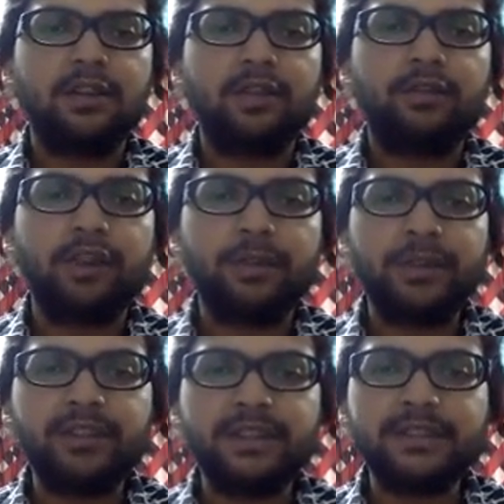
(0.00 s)
For
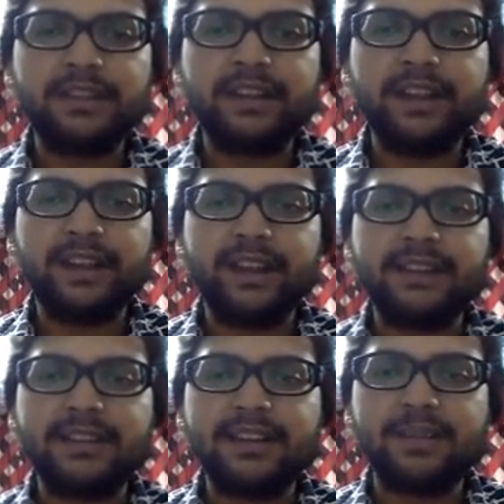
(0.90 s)
previous 3
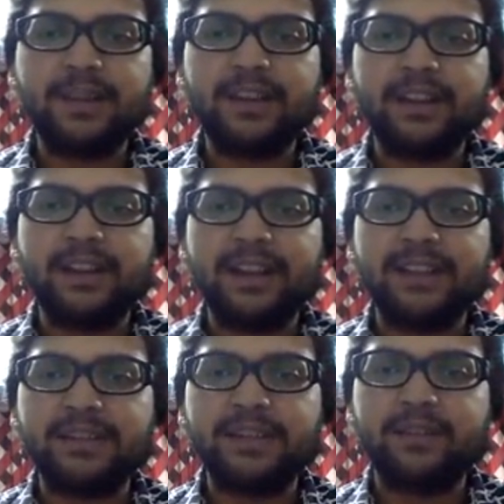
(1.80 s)
decades, such patent
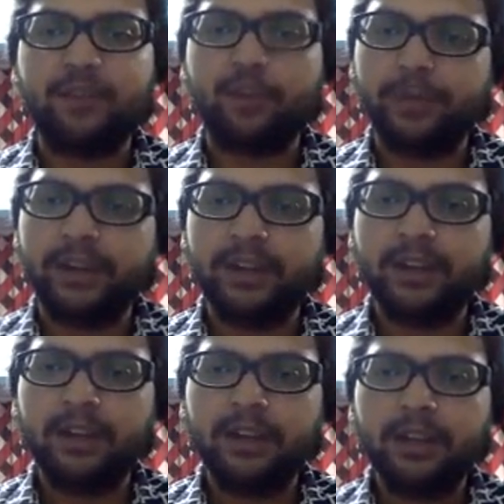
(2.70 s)
has been forbidden.
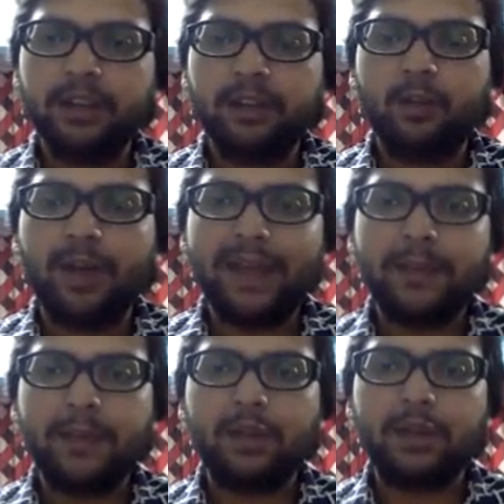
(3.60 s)

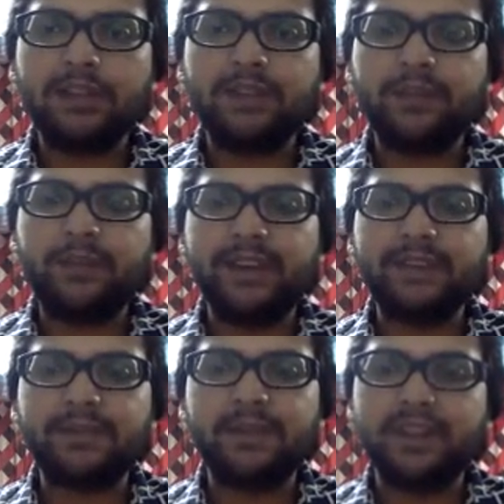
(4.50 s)
Why? Because we
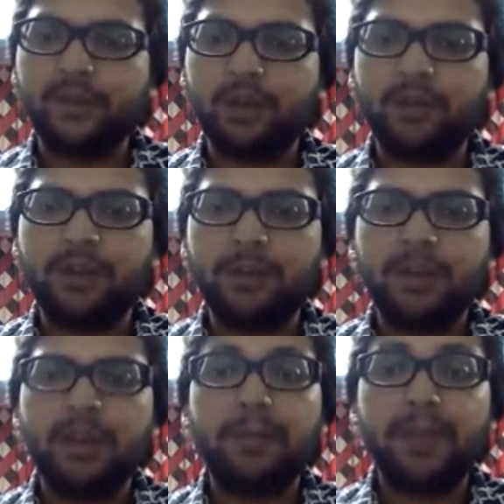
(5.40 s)
face many problems.
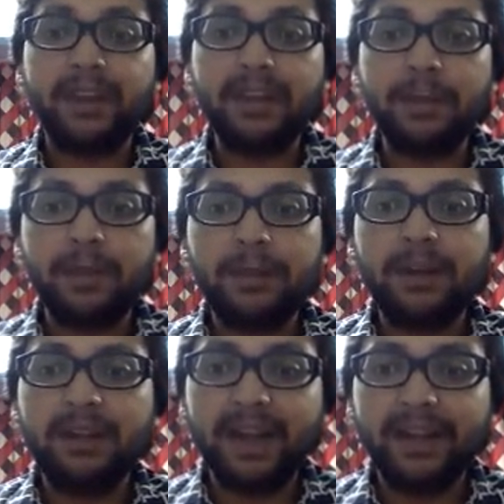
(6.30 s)
Many
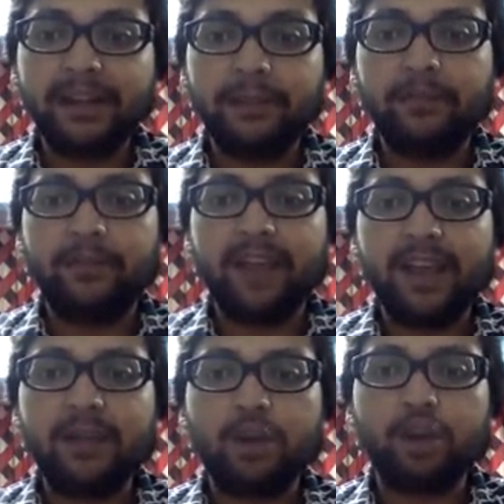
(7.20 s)
people died.
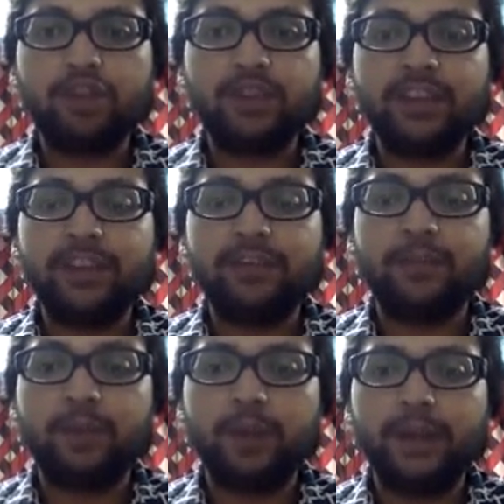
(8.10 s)
Why? Because we have
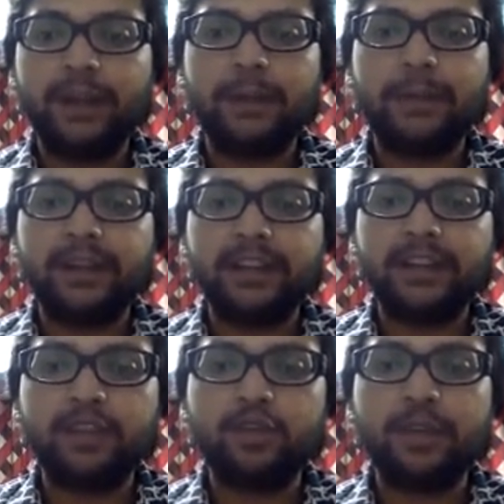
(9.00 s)
provided
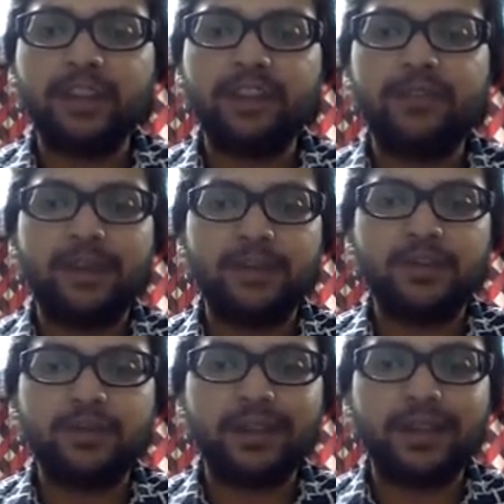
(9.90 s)
patent to many
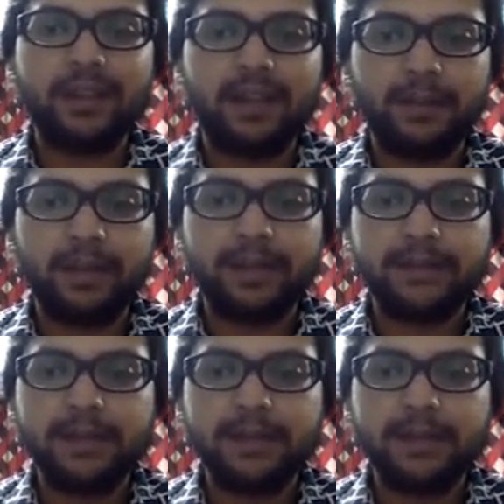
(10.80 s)
pharmaceutical companies